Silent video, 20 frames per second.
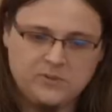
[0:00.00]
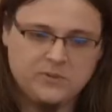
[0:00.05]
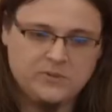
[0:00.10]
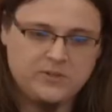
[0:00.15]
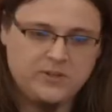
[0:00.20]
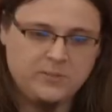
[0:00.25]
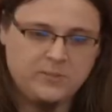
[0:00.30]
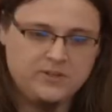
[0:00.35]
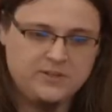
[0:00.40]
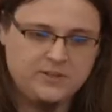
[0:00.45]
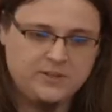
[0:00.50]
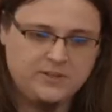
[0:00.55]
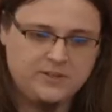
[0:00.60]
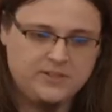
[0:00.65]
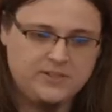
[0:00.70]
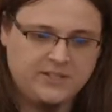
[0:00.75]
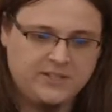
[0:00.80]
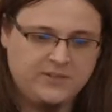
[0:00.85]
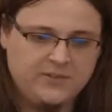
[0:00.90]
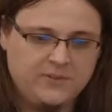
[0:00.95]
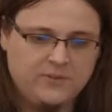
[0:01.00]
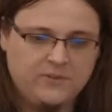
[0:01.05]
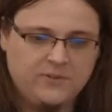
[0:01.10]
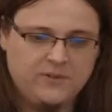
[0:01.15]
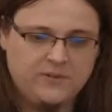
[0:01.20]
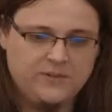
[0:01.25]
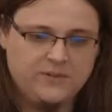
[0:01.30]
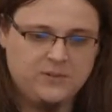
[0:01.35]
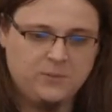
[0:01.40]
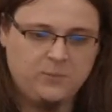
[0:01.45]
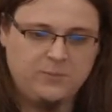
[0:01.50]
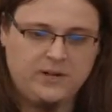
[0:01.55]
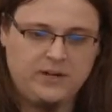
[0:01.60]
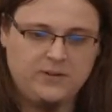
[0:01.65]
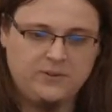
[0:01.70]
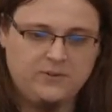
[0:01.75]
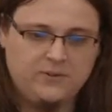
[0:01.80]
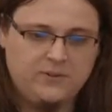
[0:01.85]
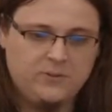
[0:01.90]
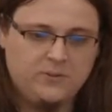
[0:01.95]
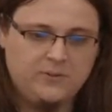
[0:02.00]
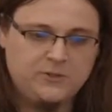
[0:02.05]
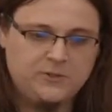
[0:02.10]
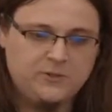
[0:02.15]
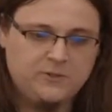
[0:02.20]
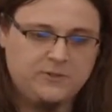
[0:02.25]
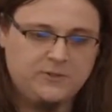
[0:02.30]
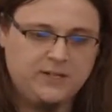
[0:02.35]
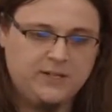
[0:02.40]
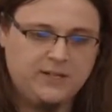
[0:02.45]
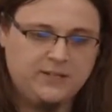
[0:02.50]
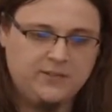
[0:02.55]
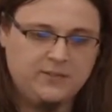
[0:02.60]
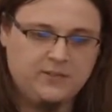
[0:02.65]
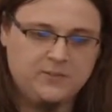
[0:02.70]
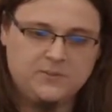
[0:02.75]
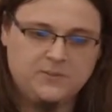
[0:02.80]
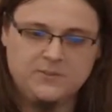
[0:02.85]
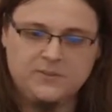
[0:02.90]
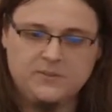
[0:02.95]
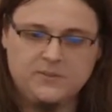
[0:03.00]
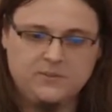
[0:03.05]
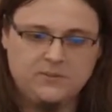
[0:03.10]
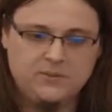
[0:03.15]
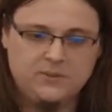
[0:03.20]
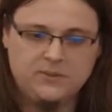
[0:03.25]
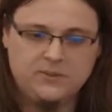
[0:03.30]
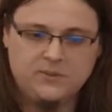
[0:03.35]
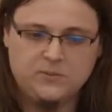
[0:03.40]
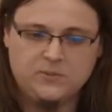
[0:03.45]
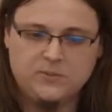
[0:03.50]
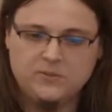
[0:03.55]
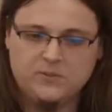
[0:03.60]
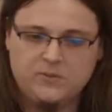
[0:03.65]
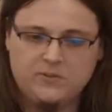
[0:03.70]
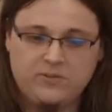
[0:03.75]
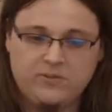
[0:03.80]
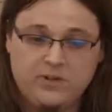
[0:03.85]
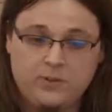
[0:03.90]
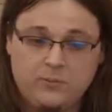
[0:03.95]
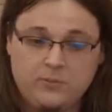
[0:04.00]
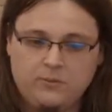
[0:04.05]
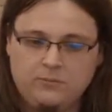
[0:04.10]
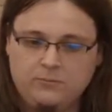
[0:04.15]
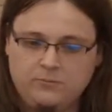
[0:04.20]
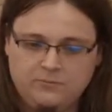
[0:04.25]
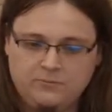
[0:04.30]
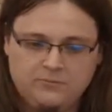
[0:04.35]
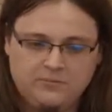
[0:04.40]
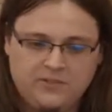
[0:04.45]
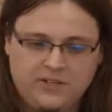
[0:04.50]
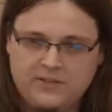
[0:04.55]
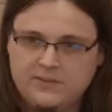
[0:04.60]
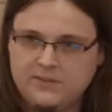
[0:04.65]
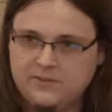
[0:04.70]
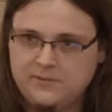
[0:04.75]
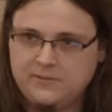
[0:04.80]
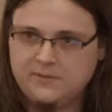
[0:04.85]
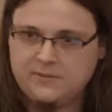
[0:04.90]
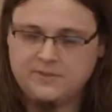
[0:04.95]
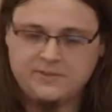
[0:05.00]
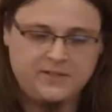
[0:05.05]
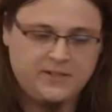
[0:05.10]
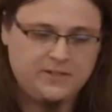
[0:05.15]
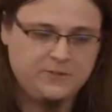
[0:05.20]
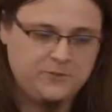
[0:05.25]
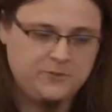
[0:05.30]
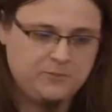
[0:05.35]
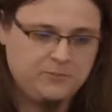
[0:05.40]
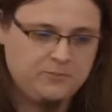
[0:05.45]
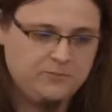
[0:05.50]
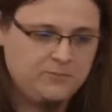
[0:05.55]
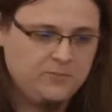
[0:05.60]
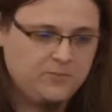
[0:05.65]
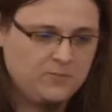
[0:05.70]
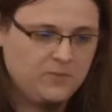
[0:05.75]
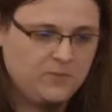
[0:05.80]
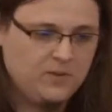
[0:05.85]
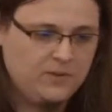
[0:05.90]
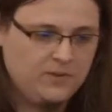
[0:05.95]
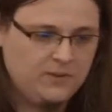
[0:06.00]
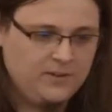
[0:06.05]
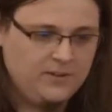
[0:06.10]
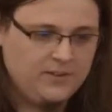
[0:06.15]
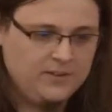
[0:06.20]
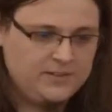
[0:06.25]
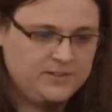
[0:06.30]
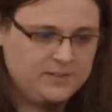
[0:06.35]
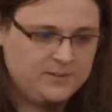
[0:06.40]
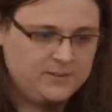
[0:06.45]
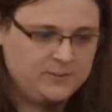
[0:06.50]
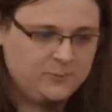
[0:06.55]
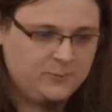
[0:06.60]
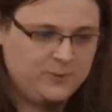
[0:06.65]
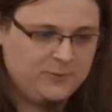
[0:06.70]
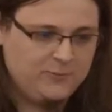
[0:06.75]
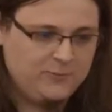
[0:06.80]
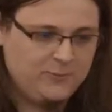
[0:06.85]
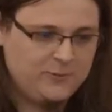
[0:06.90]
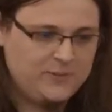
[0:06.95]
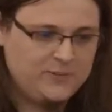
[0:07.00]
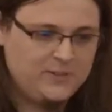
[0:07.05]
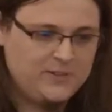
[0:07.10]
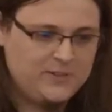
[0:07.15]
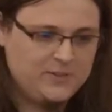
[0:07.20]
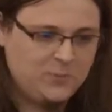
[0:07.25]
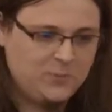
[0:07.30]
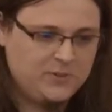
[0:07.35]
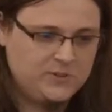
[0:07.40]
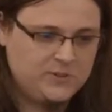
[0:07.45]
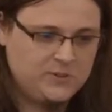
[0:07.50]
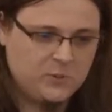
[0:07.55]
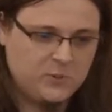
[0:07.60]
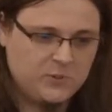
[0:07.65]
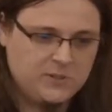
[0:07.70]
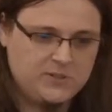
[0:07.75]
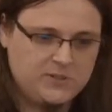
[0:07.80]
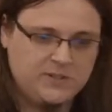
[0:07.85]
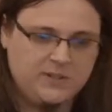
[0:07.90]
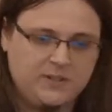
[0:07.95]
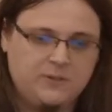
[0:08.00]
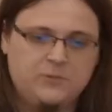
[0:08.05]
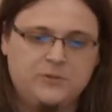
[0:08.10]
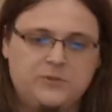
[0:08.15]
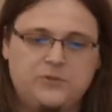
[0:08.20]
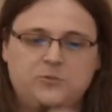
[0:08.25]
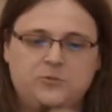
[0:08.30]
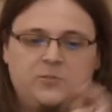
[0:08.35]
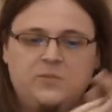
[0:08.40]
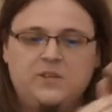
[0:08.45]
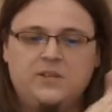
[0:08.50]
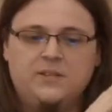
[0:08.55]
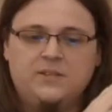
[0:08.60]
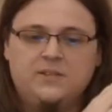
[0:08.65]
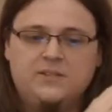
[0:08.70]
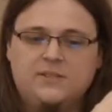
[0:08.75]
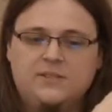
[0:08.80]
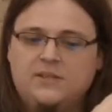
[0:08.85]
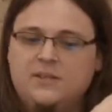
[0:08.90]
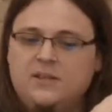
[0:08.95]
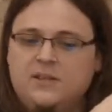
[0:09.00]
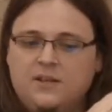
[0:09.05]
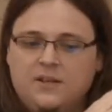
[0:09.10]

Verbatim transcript: source games, and the second one is about commercial titles with the source code available, asterisk attached. So the first one is open sourcing, which means